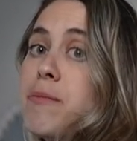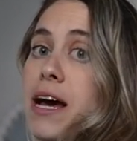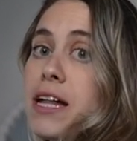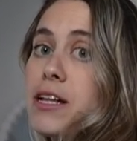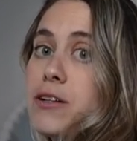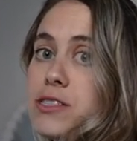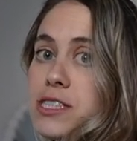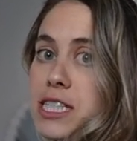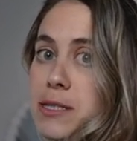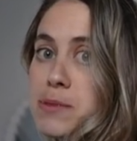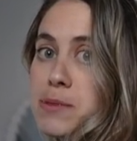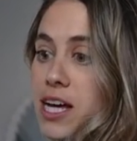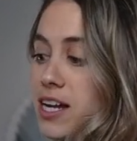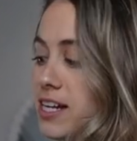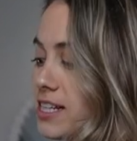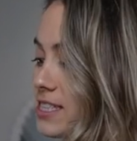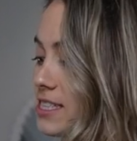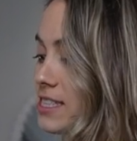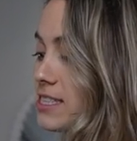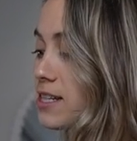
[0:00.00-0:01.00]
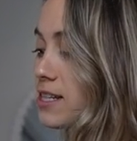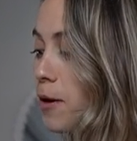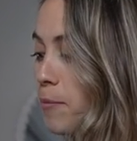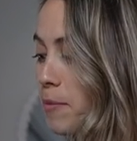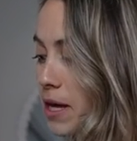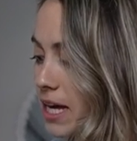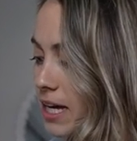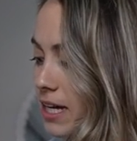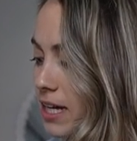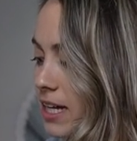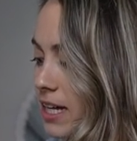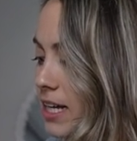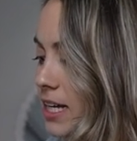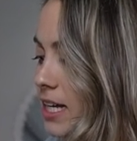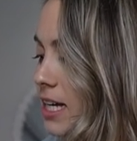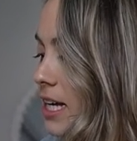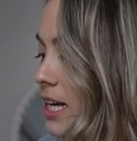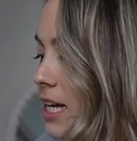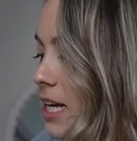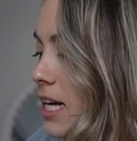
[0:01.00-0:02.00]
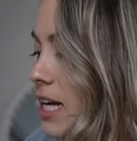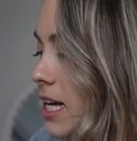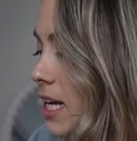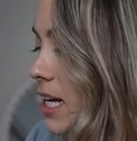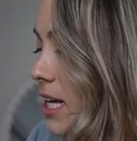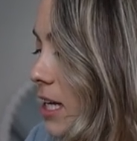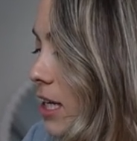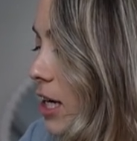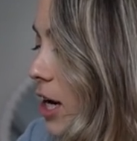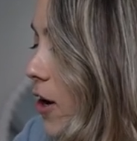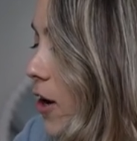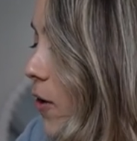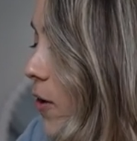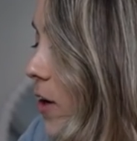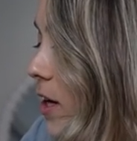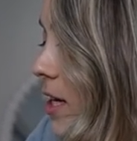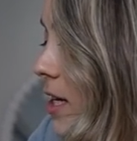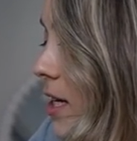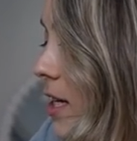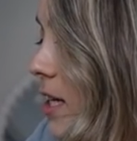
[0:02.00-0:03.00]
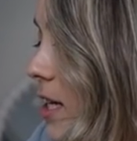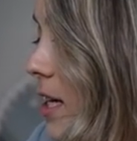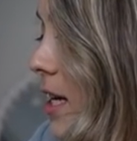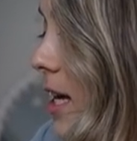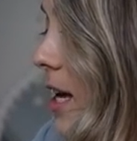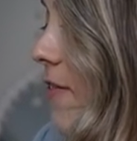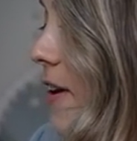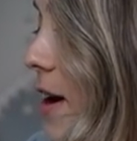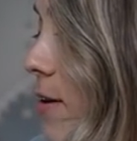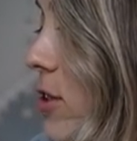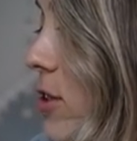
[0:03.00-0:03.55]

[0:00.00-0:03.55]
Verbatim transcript: Milo sleeps on his stomach, you know, if I